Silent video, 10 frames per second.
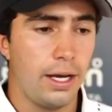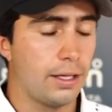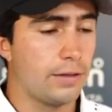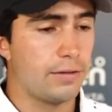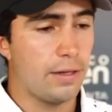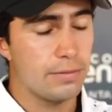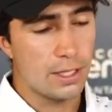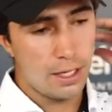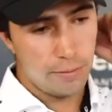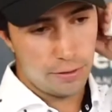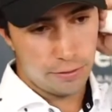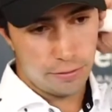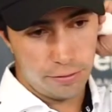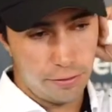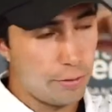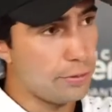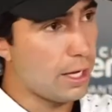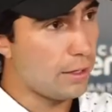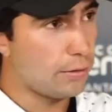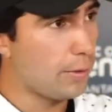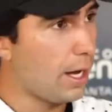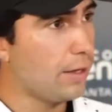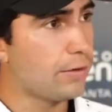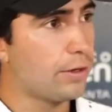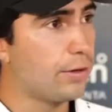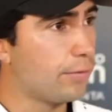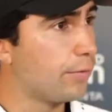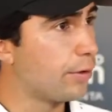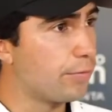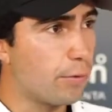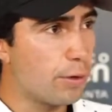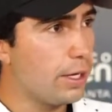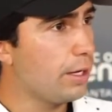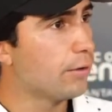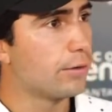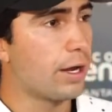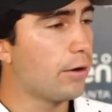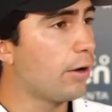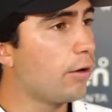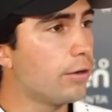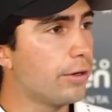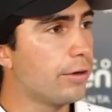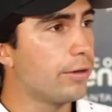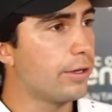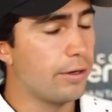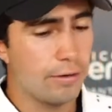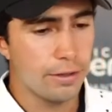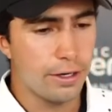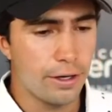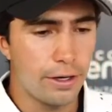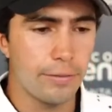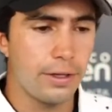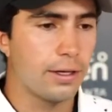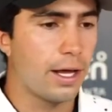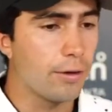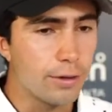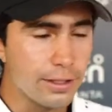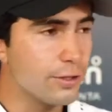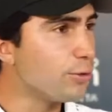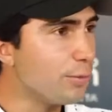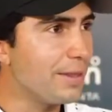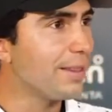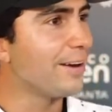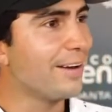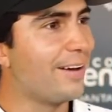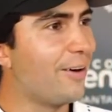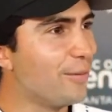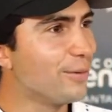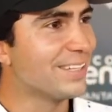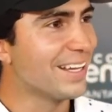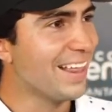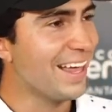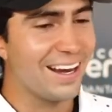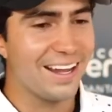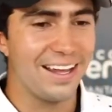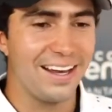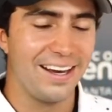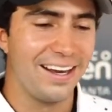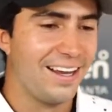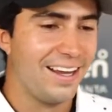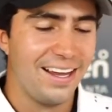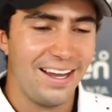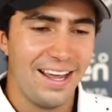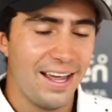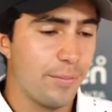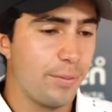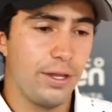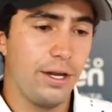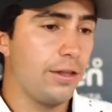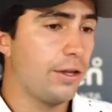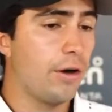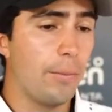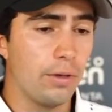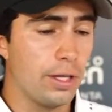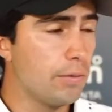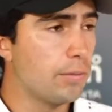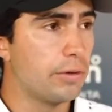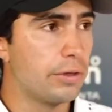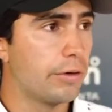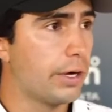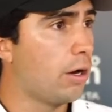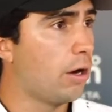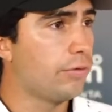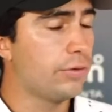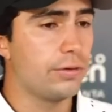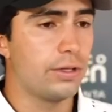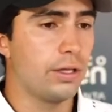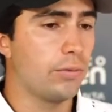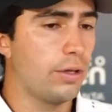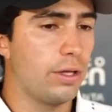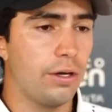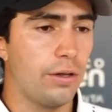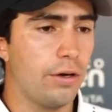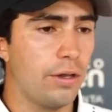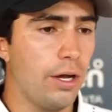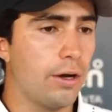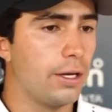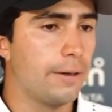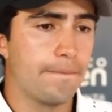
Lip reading: at the same time, there's some guys, they're 40, or I don't know how old they are, then I don't think they should be there, almost like that. But they're unbelievable. They're great golfers, and that's why they're there. And